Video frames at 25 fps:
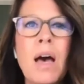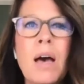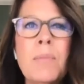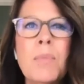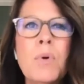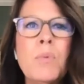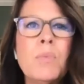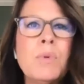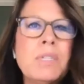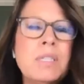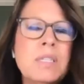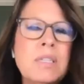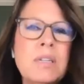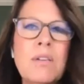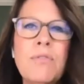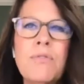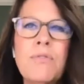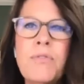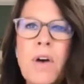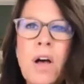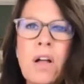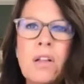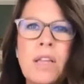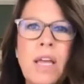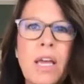we still
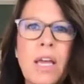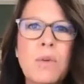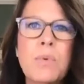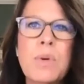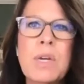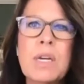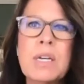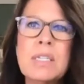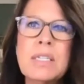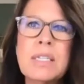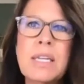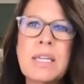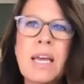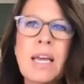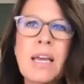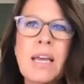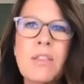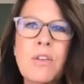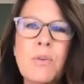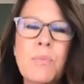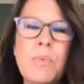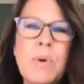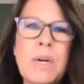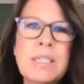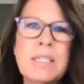felt like we could take
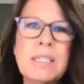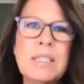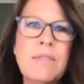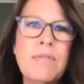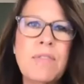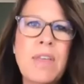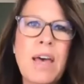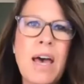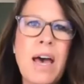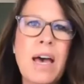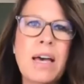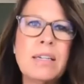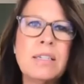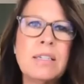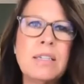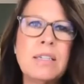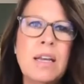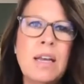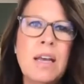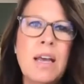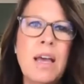the rest of that